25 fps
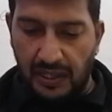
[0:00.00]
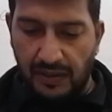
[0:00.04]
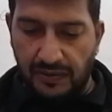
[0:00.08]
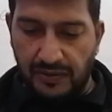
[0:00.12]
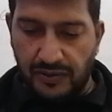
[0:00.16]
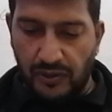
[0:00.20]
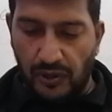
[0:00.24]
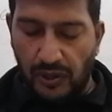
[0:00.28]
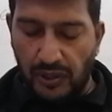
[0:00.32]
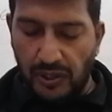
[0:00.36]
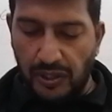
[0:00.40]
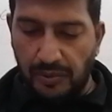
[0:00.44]
if
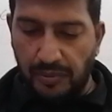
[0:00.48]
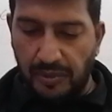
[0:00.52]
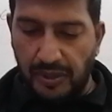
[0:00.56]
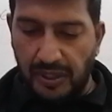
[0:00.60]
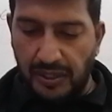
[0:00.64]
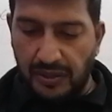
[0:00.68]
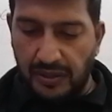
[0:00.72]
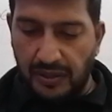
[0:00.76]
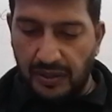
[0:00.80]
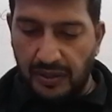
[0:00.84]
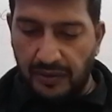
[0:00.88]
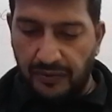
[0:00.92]

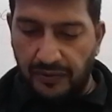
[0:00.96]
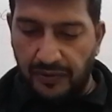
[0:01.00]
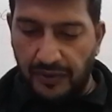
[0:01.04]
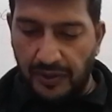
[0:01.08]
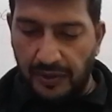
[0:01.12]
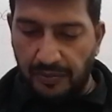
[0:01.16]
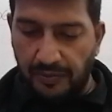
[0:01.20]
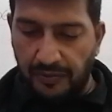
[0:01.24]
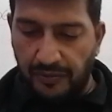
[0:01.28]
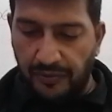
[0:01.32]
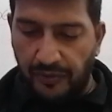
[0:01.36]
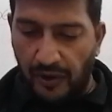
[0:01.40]
soluble
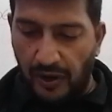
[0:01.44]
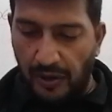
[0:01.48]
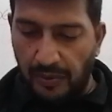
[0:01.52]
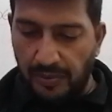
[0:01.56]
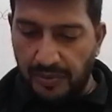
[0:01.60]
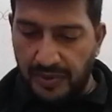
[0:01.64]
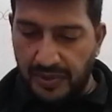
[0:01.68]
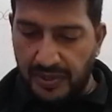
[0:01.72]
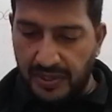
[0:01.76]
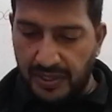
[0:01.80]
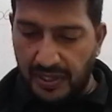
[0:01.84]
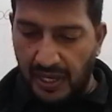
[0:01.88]
film
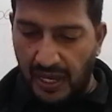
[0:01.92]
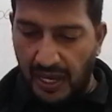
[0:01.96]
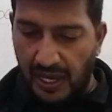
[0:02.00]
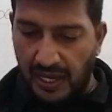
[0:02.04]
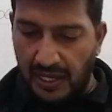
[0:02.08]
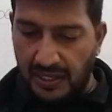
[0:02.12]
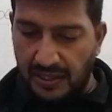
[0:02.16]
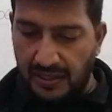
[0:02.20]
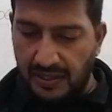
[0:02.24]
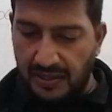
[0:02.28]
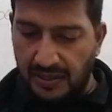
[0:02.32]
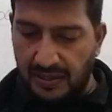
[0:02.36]
forms
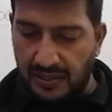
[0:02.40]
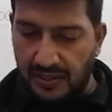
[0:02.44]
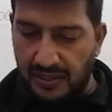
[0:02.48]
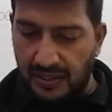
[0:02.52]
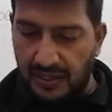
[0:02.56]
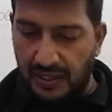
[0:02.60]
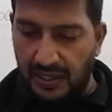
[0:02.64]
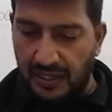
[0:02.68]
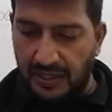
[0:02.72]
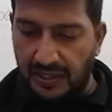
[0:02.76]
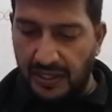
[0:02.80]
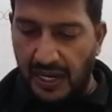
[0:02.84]
as
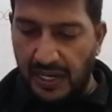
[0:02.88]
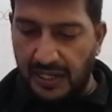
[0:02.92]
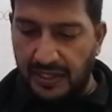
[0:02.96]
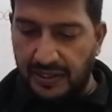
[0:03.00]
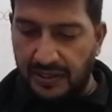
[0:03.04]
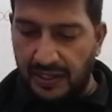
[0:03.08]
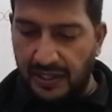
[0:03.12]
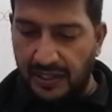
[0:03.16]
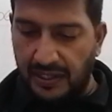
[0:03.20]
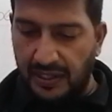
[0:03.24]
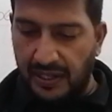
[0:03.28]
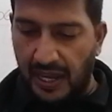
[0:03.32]

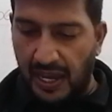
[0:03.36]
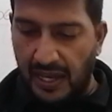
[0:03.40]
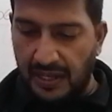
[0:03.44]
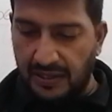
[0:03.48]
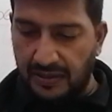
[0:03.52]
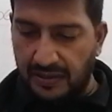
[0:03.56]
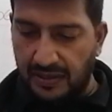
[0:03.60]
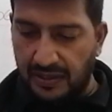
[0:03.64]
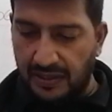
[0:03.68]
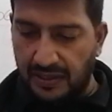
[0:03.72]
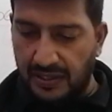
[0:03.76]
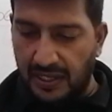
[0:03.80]
nitrate,
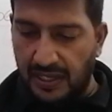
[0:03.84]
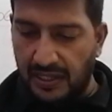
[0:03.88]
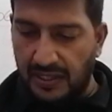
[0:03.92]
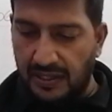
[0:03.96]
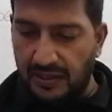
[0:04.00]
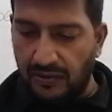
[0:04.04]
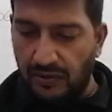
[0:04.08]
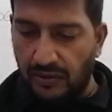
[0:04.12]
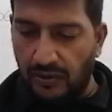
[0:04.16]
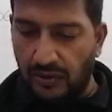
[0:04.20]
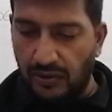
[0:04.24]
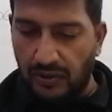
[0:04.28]

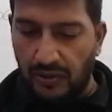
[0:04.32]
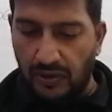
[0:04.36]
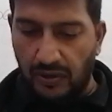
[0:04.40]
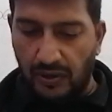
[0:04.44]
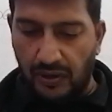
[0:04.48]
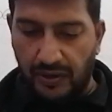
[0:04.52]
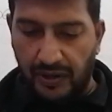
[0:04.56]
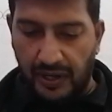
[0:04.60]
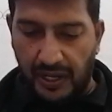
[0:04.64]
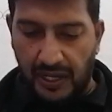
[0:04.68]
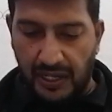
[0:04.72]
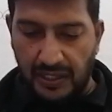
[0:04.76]
acetate or
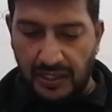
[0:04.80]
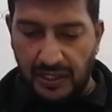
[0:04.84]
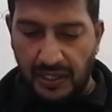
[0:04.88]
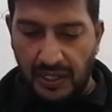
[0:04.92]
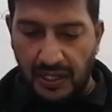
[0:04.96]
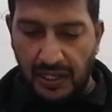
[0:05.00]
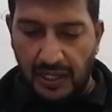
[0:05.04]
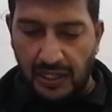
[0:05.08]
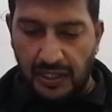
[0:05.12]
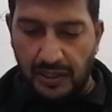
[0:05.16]
chloride,